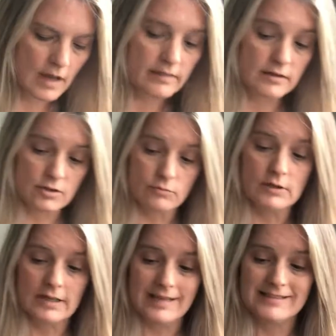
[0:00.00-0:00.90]
I think you
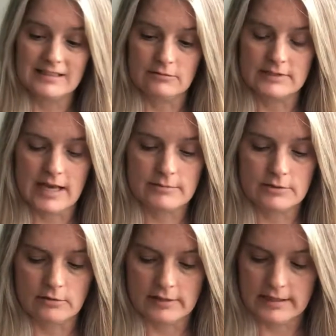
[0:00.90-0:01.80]
realized that it was
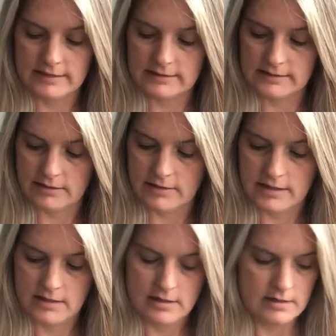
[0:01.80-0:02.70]
absolutely necessary
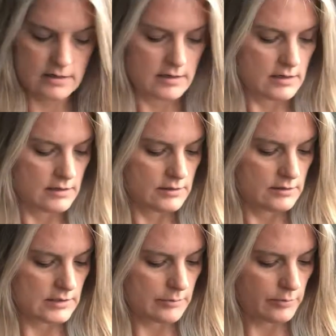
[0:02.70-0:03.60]
to
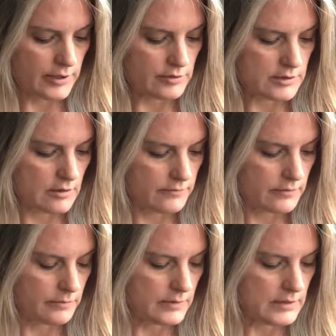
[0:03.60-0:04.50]
separate yourself
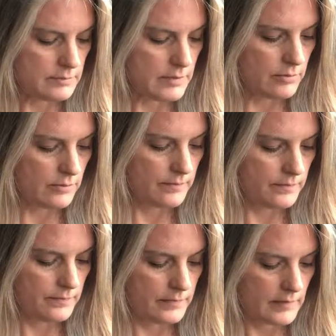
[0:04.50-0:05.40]
from these people.
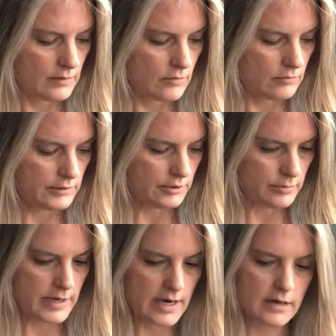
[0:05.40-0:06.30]
They're holding you
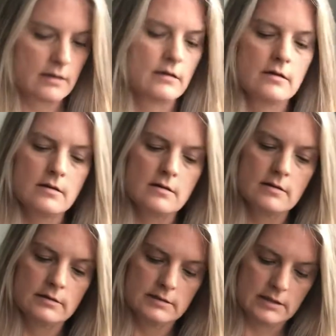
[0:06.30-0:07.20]
back.
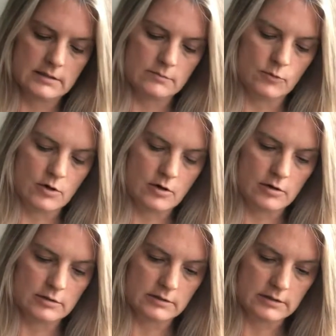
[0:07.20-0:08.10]
Let's get some more
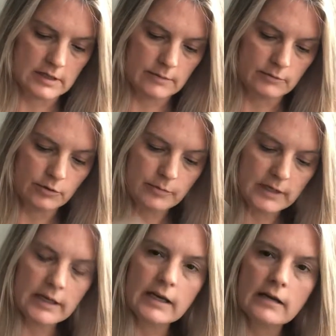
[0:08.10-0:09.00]
cards on the table. New
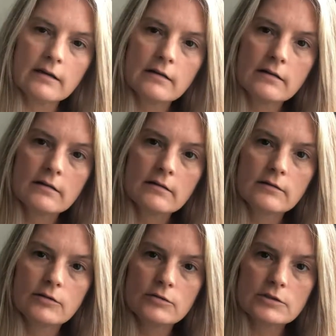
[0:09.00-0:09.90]
beginning,
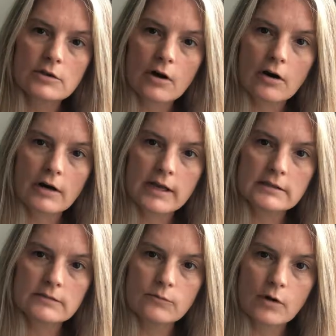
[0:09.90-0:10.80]
new start,
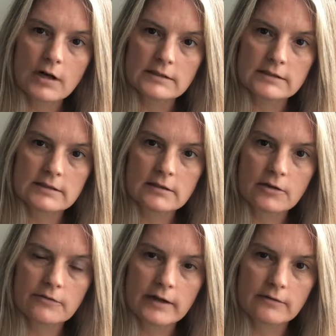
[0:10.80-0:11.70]
ace of wands. This is
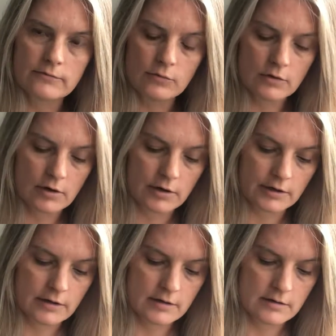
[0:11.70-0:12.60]
clarifying the fool card.